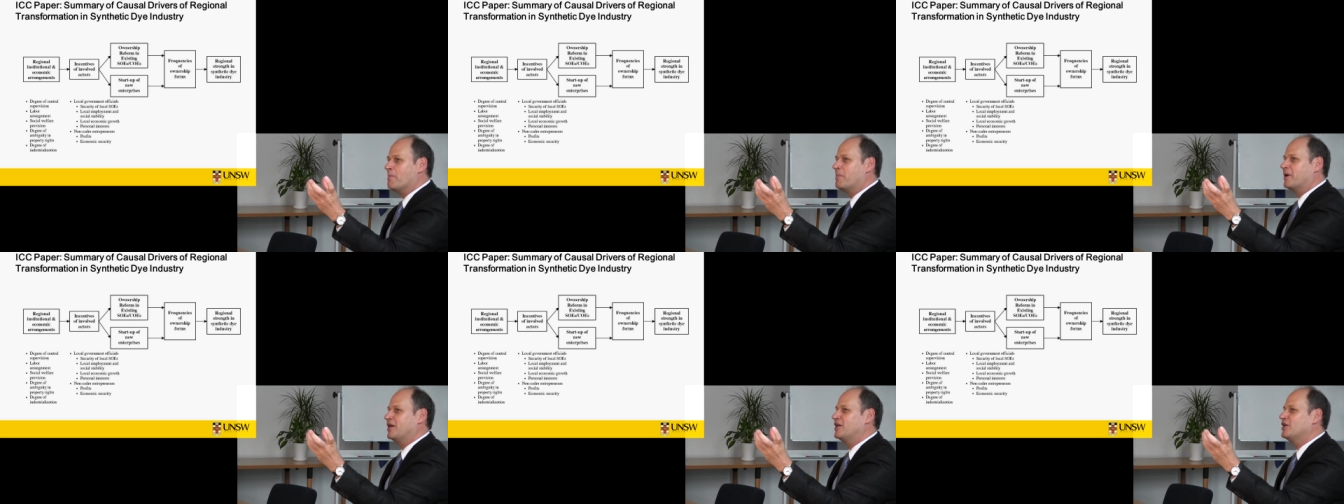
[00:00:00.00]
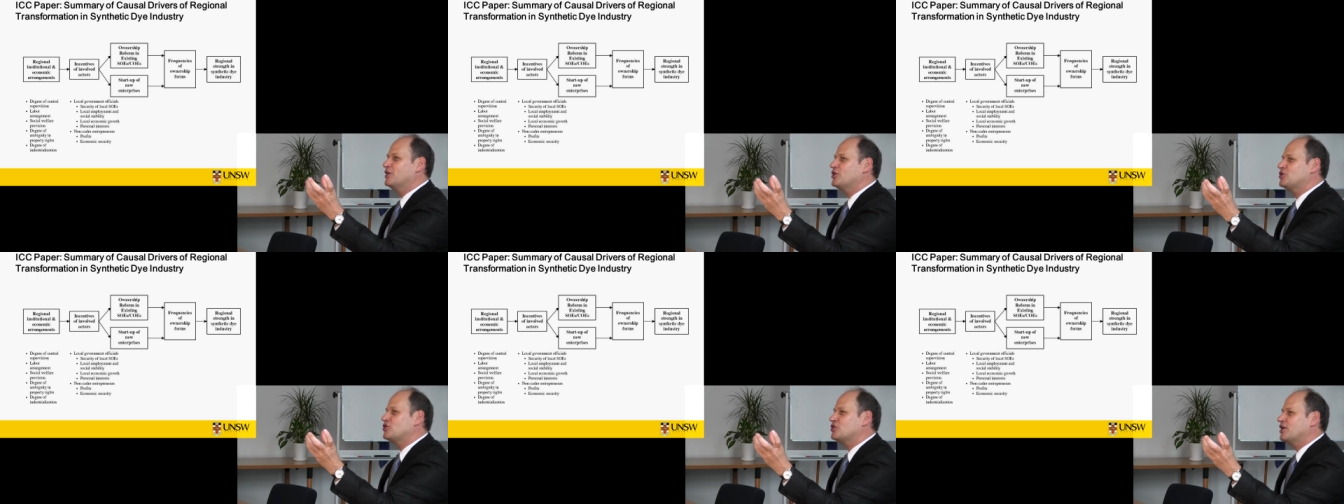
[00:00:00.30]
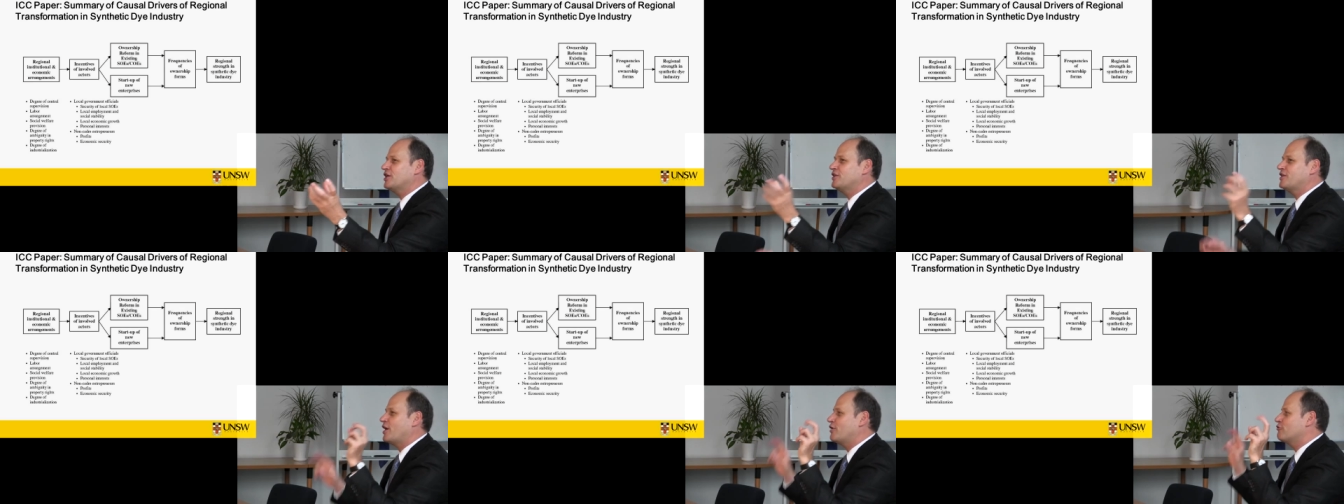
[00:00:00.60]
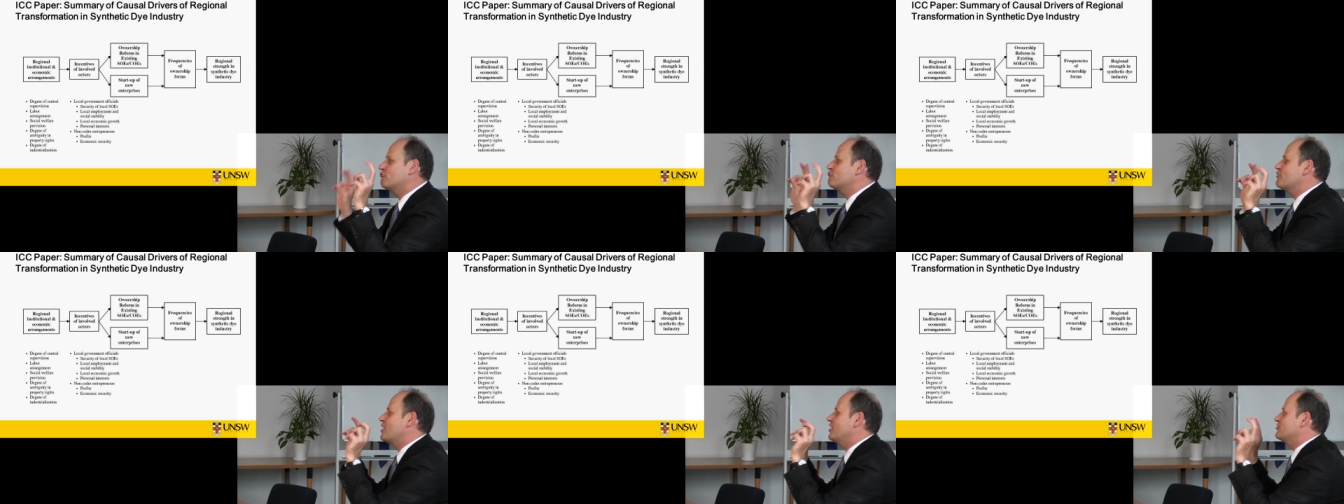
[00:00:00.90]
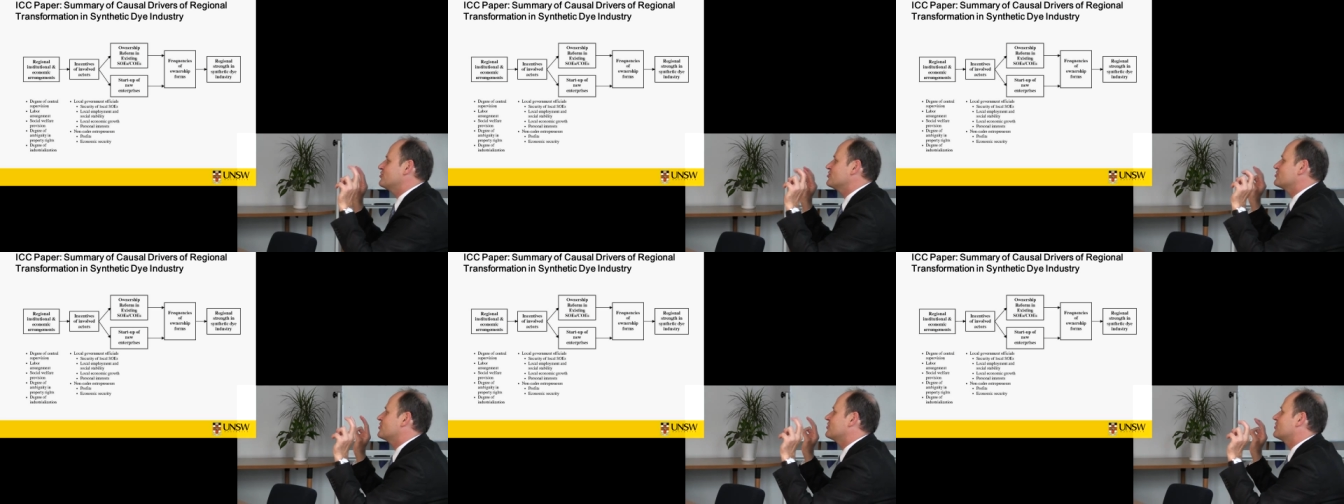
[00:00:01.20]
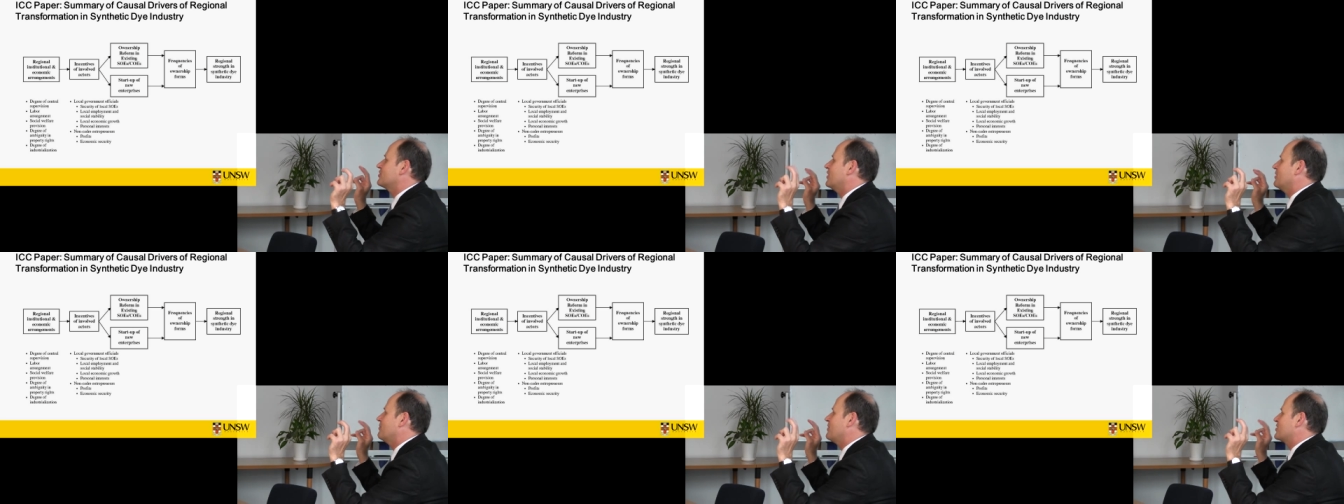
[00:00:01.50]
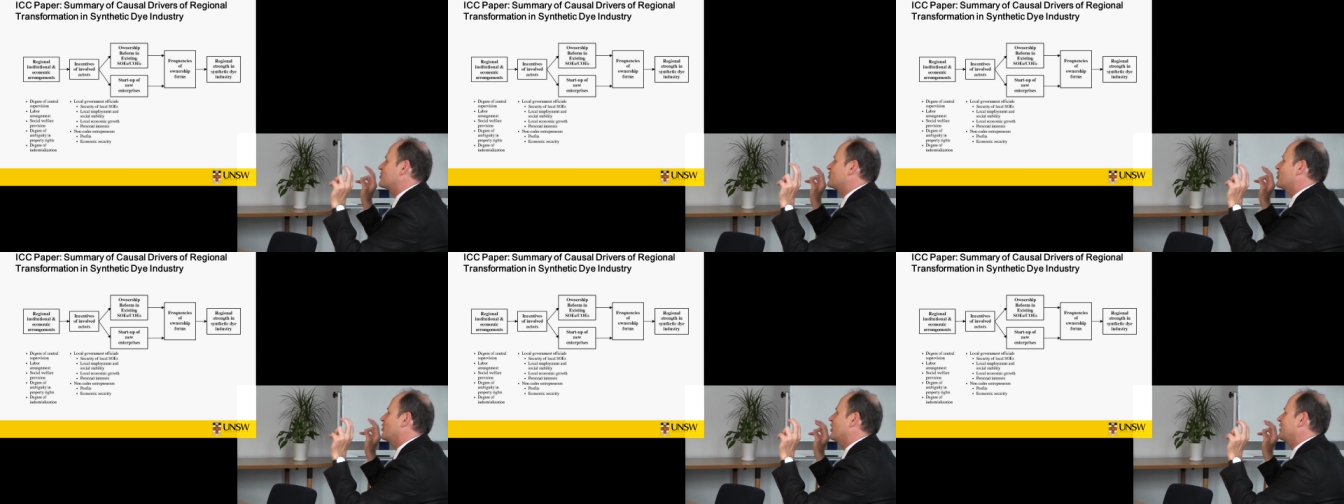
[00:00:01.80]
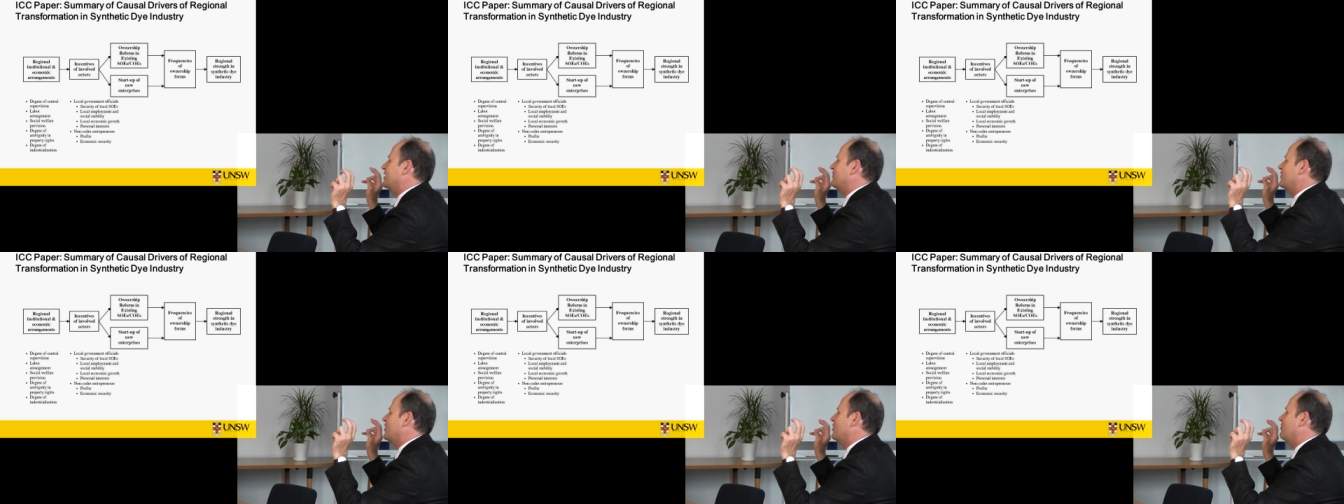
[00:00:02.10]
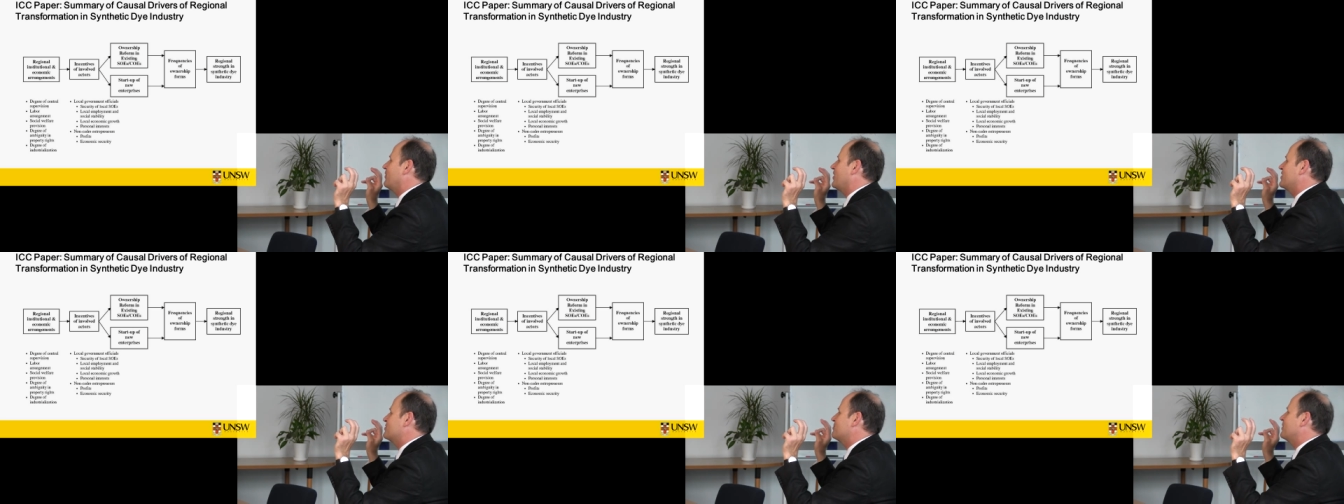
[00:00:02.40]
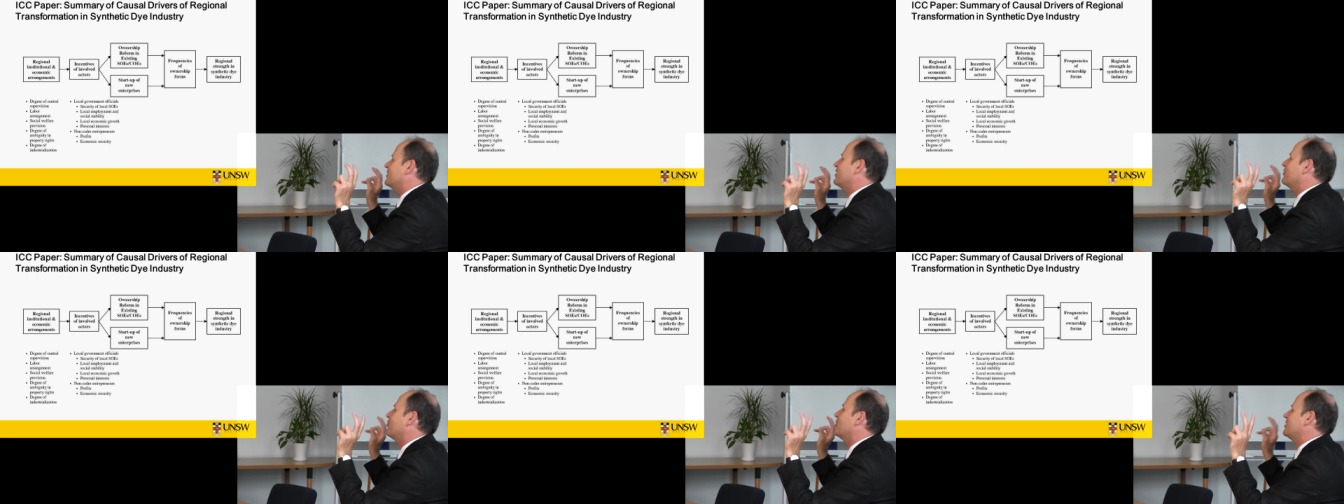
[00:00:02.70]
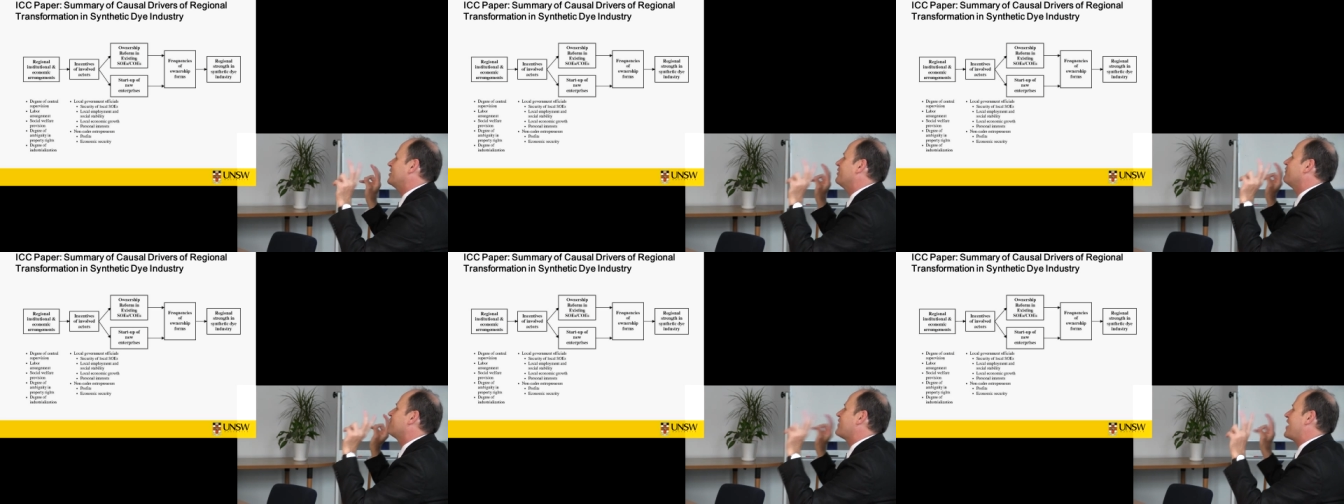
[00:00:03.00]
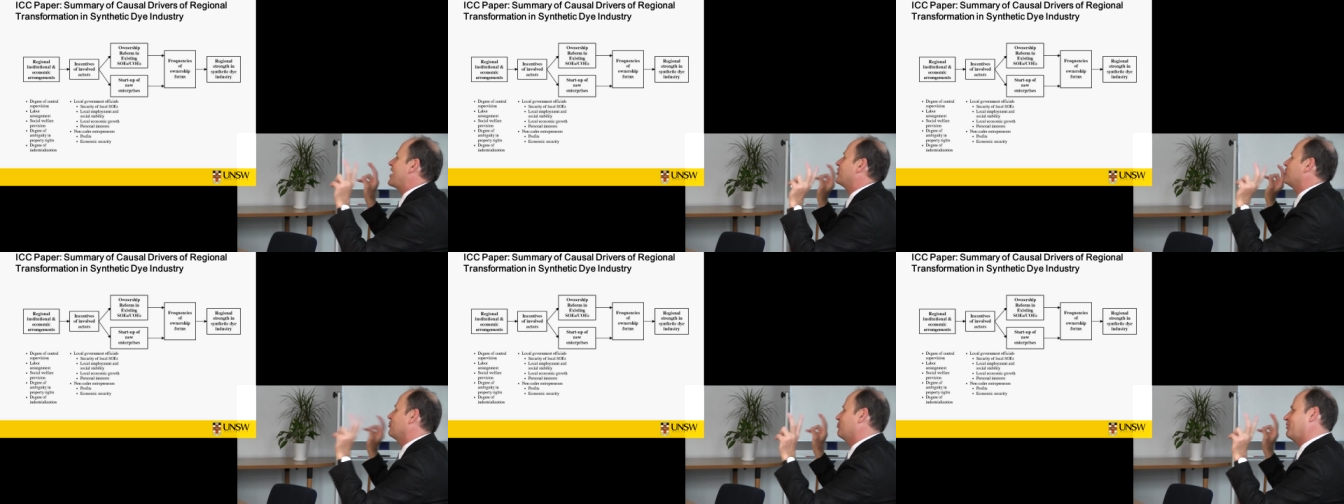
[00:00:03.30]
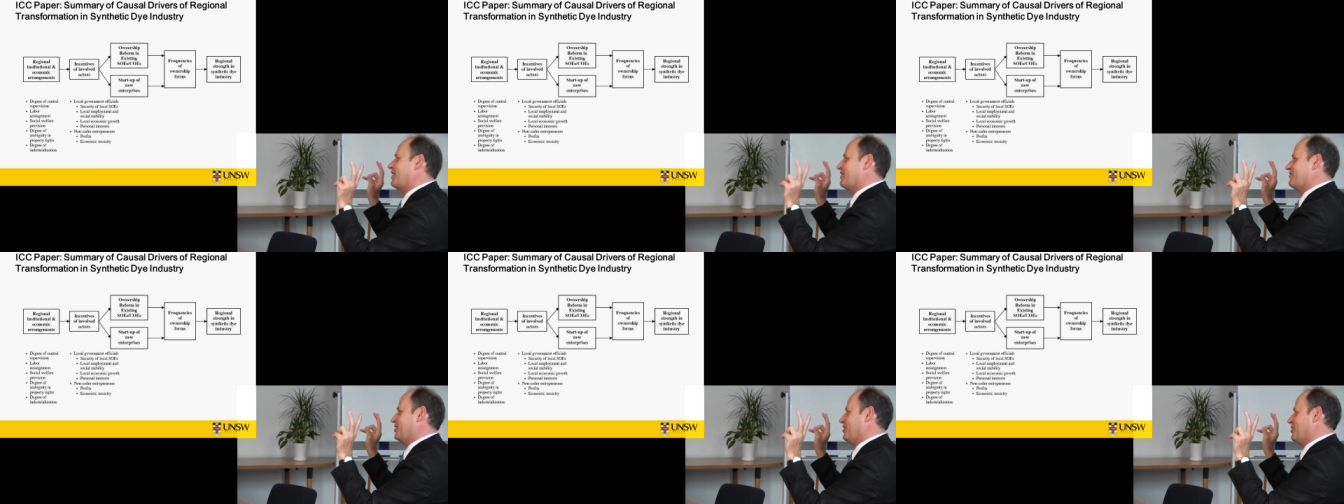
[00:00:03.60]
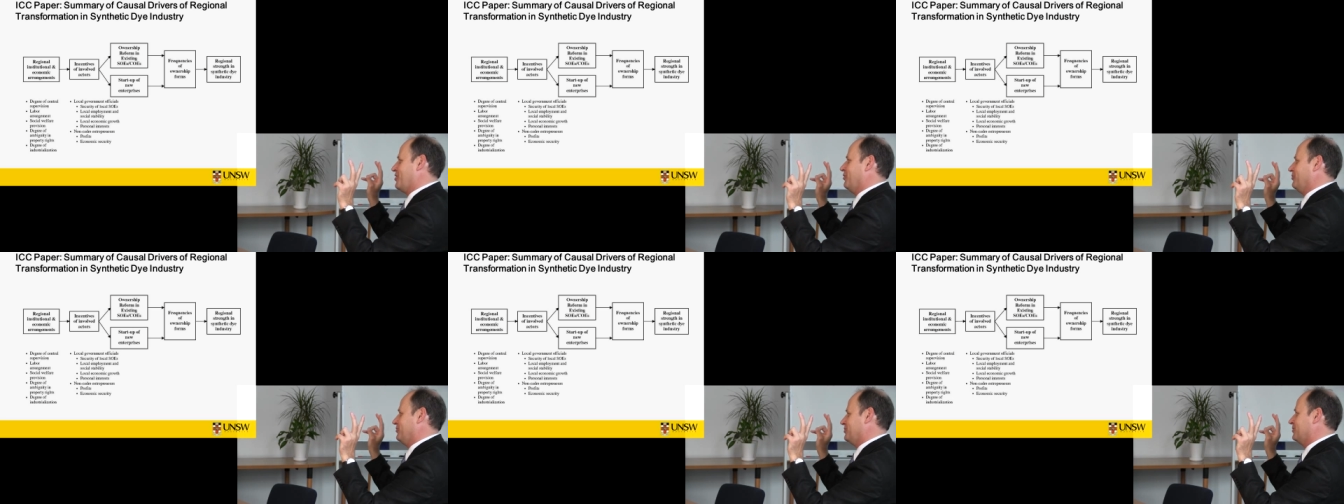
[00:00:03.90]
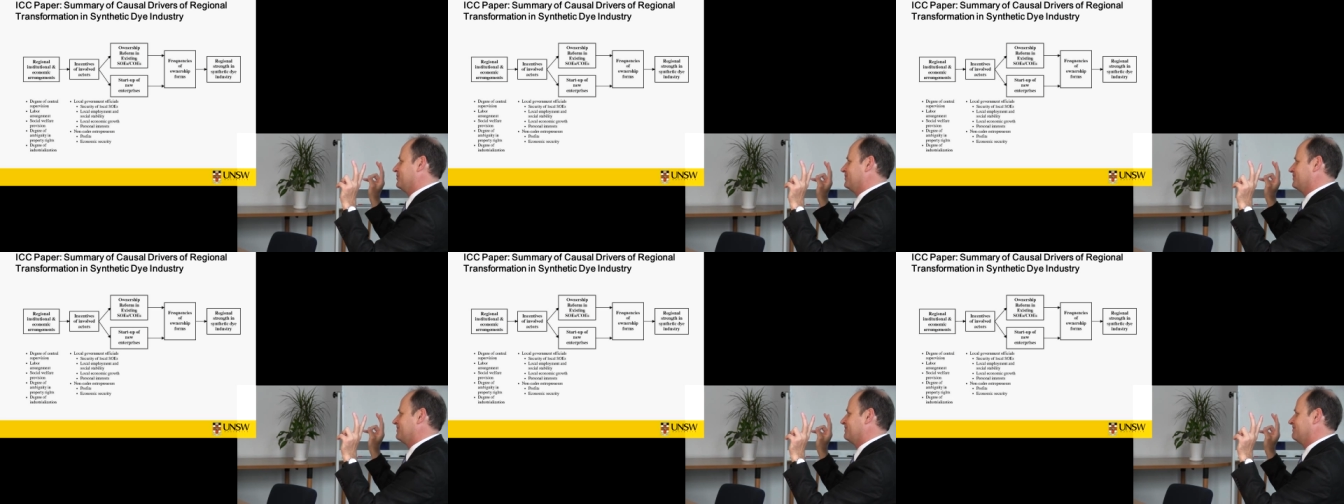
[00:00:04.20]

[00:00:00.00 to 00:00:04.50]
but initially they registered them as collective enterprises, but they were de facto privately owned.